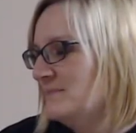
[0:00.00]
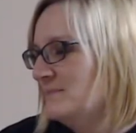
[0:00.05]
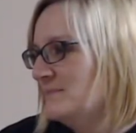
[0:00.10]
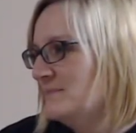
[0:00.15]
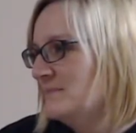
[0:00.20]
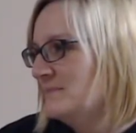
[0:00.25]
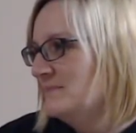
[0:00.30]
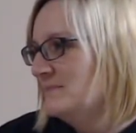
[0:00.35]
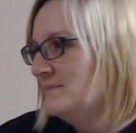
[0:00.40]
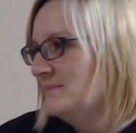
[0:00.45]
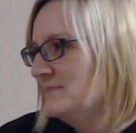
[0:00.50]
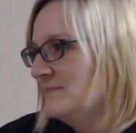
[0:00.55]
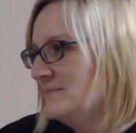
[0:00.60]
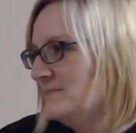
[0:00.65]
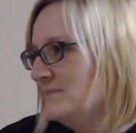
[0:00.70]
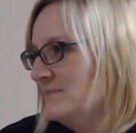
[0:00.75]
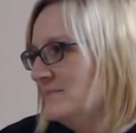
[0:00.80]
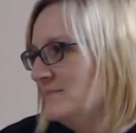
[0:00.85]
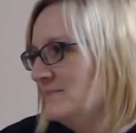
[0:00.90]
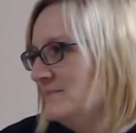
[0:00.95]

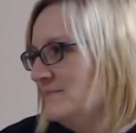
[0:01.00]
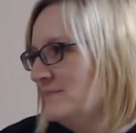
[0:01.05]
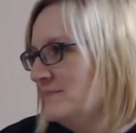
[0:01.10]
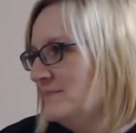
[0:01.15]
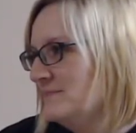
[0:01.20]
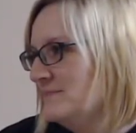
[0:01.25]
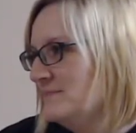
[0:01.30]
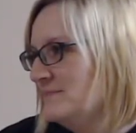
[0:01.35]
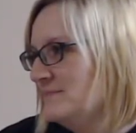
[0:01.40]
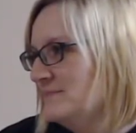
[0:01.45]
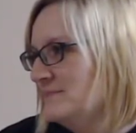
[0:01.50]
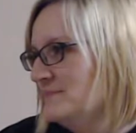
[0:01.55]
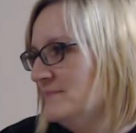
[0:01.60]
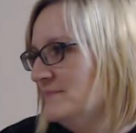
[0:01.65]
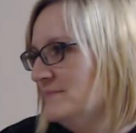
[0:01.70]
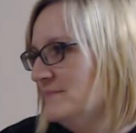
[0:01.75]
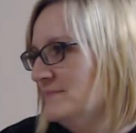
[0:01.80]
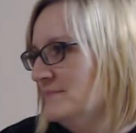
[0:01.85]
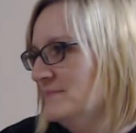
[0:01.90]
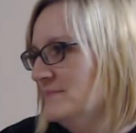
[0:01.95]

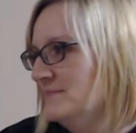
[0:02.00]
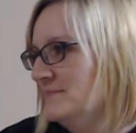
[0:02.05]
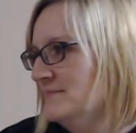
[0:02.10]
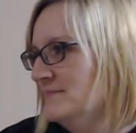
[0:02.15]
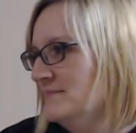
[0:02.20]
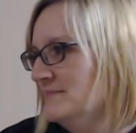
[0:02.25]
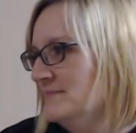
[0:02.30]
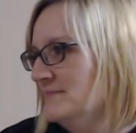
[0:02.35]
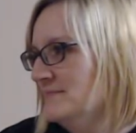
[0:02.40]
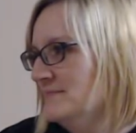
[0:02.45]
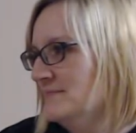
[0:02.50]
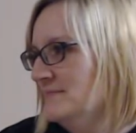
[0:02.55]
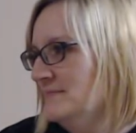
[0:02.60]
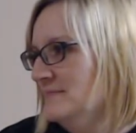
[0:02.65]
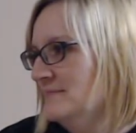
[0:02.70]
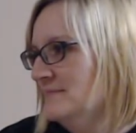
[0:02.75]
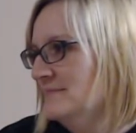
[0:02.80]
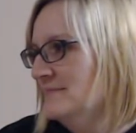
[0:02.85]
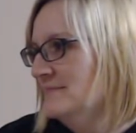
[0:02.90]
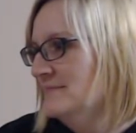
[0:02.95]

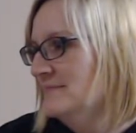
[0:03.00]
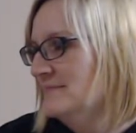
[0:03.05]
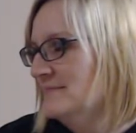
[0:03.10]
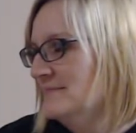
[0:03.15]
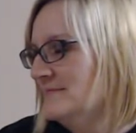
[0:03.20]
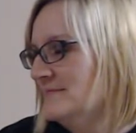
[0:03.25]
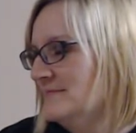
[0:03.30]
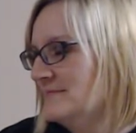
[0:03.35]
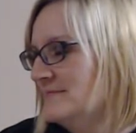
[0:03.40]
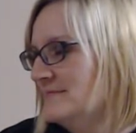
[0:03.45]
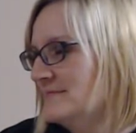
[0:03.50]
(silent)